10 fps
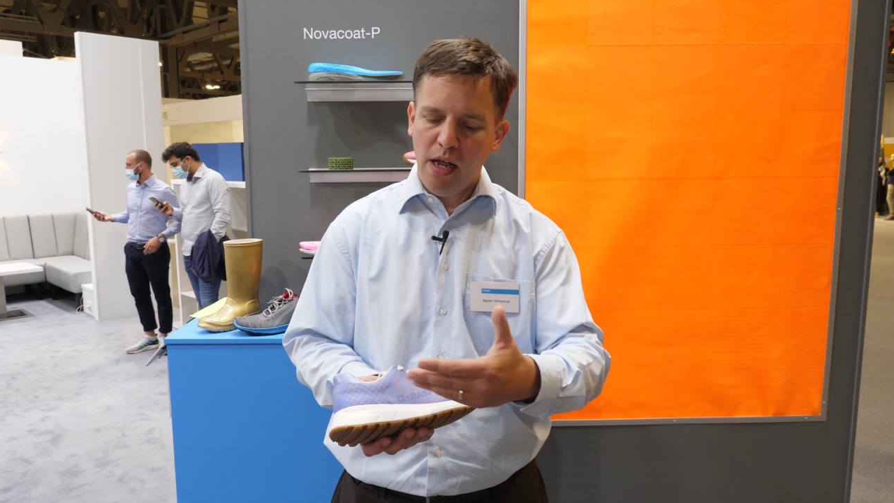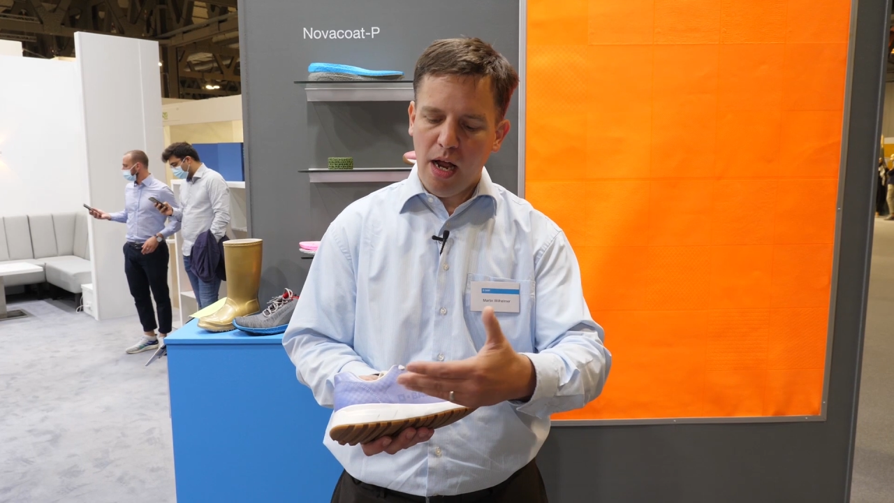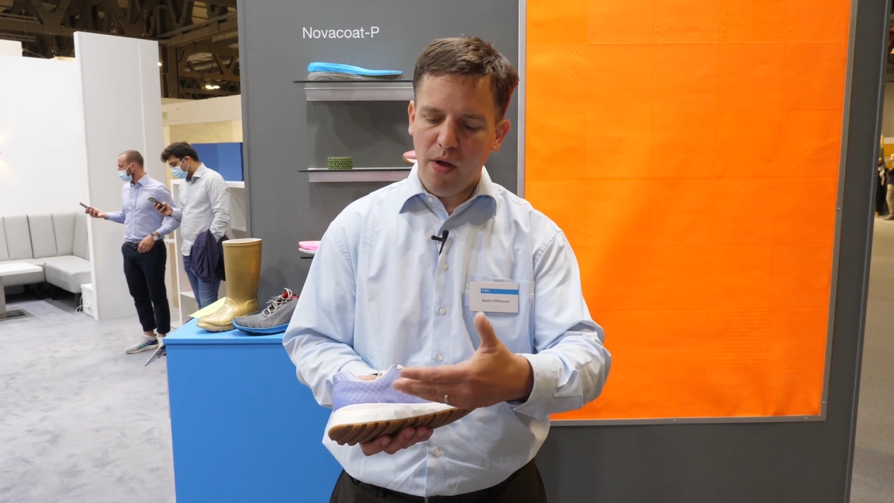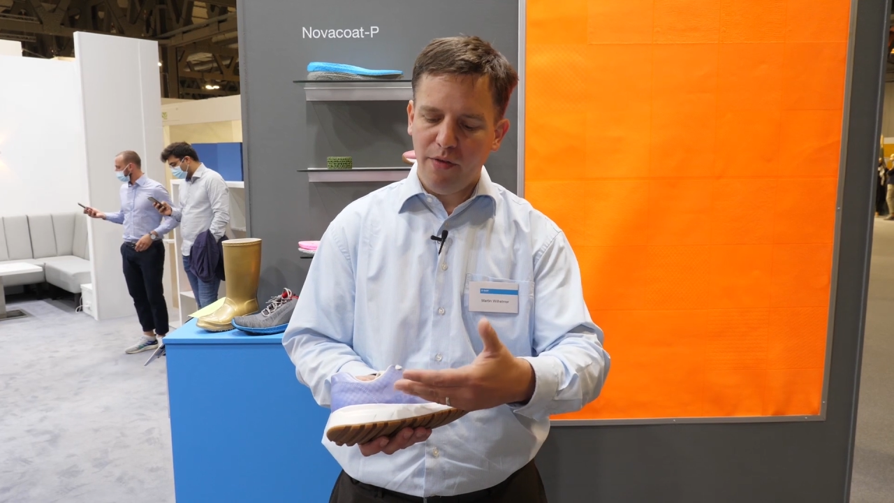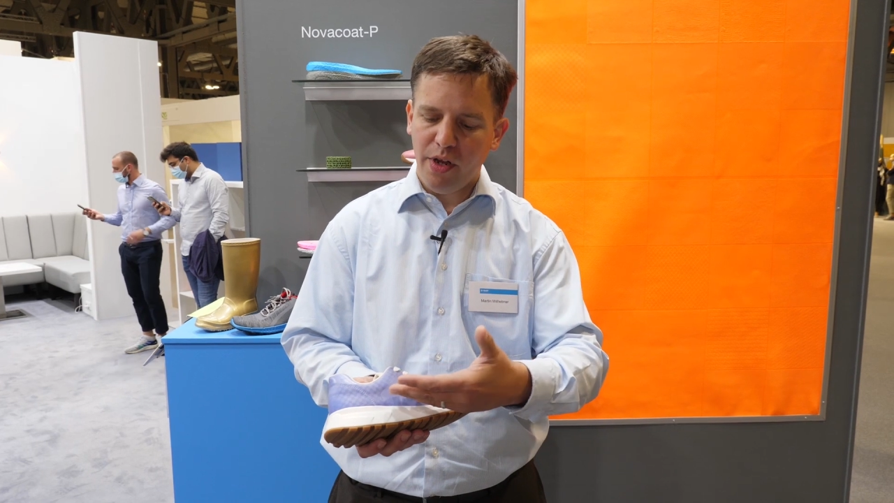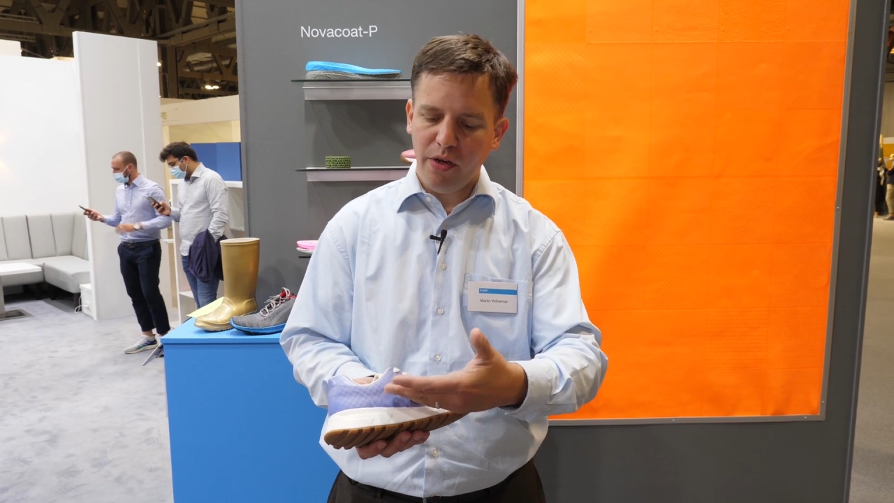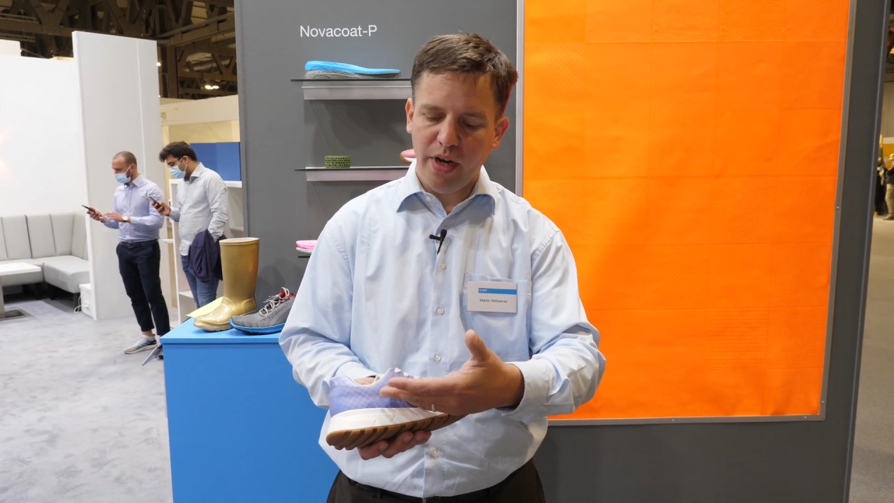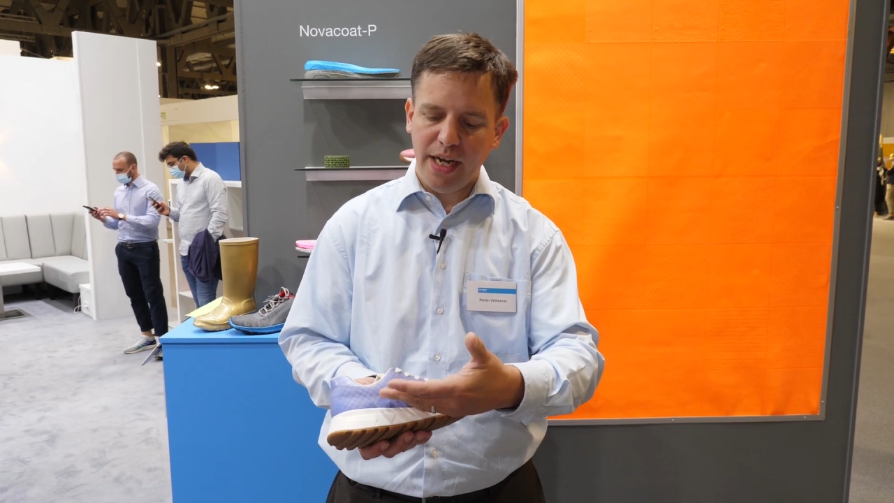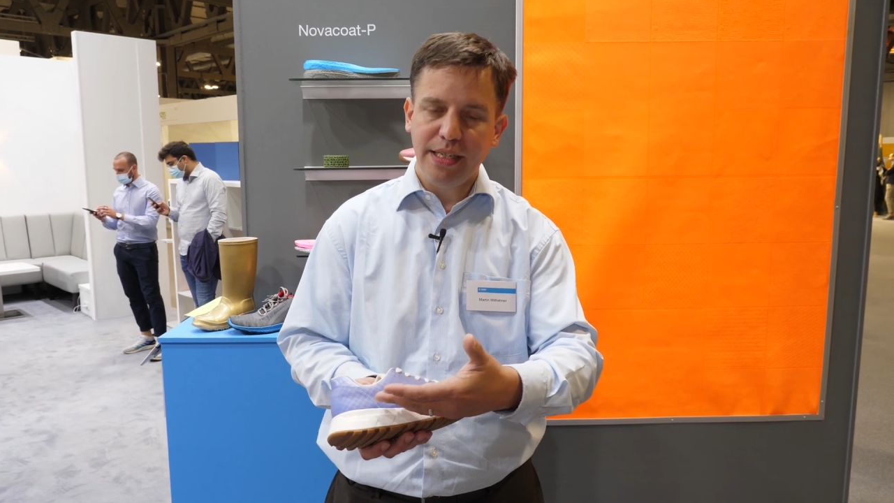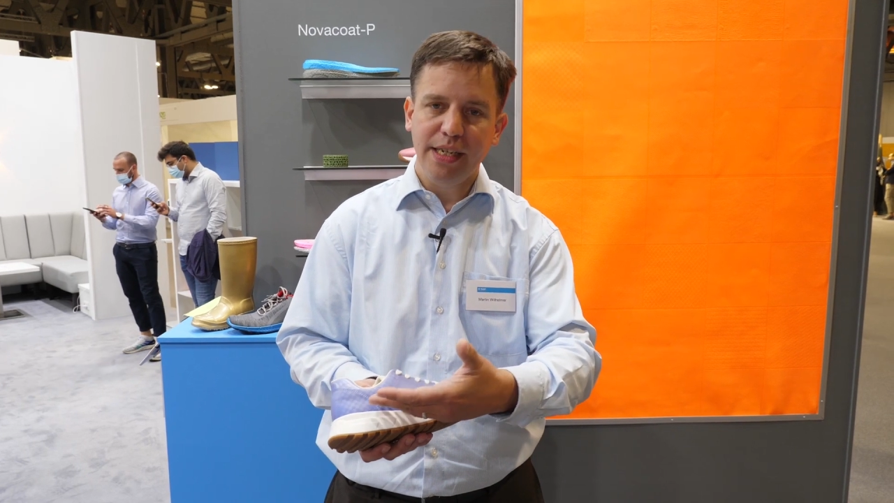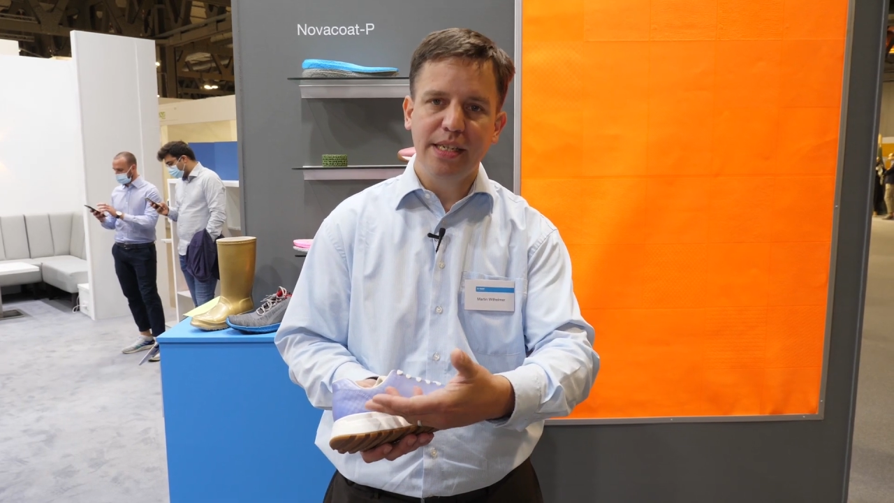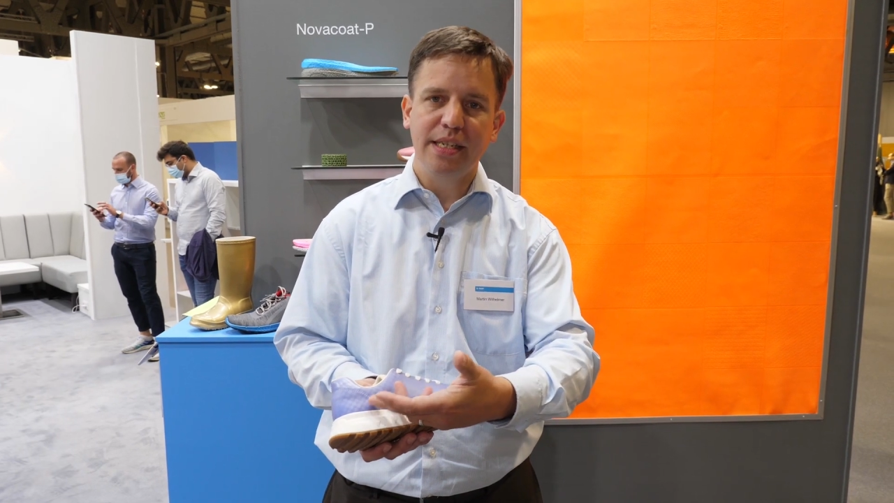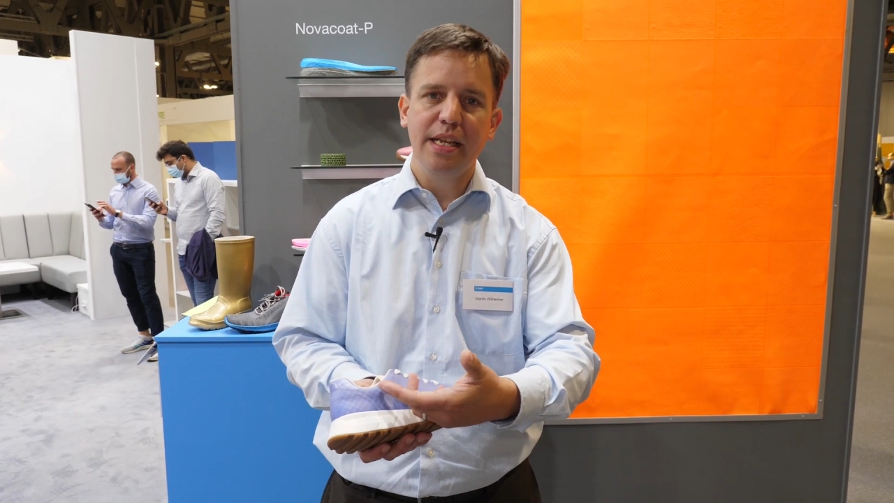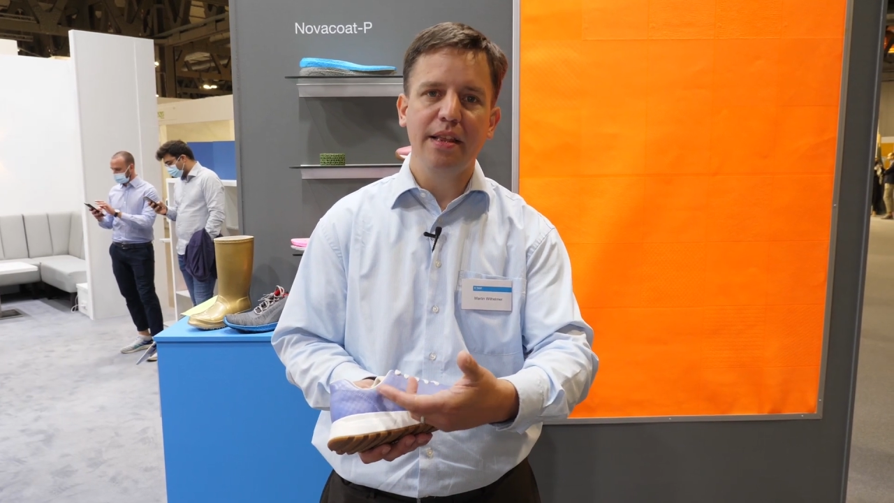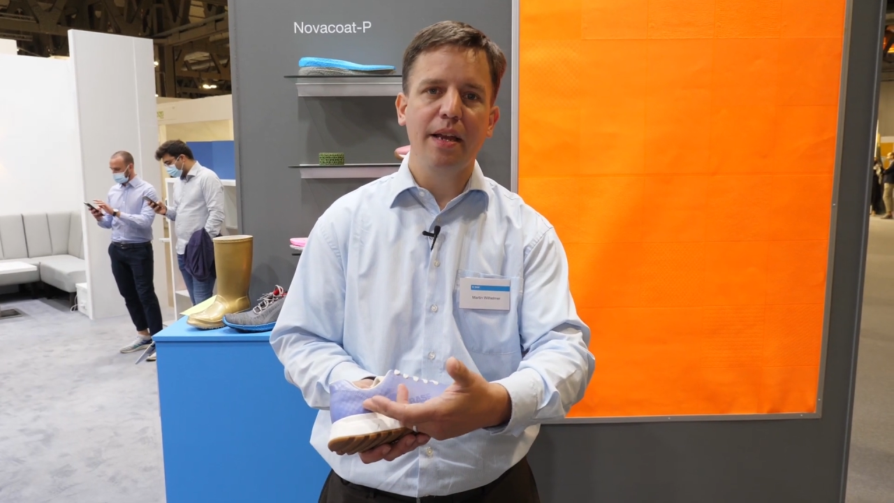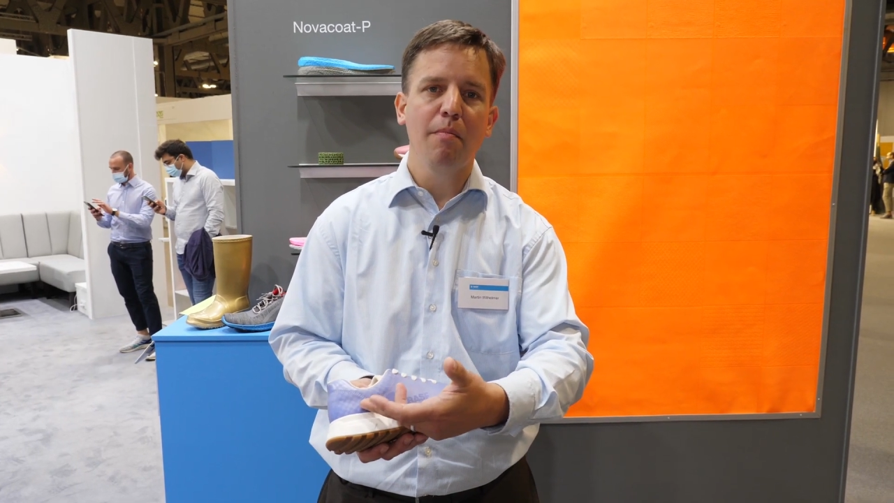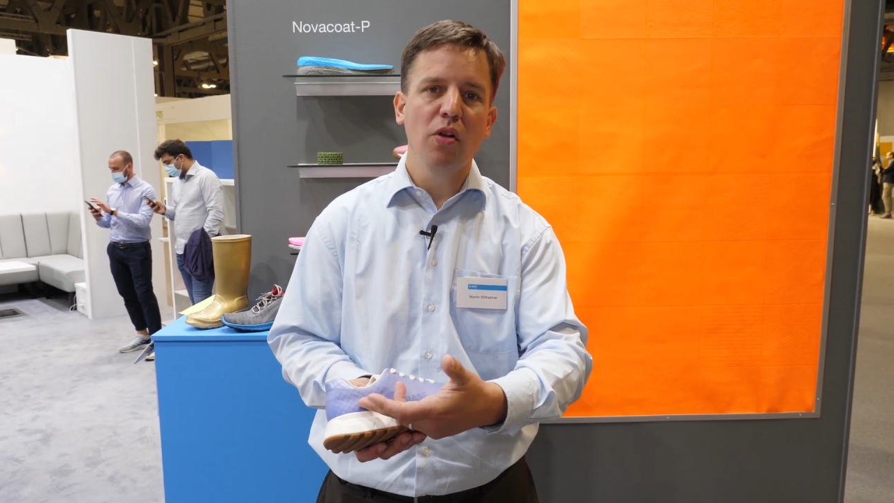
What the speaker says: However, you nicely see that a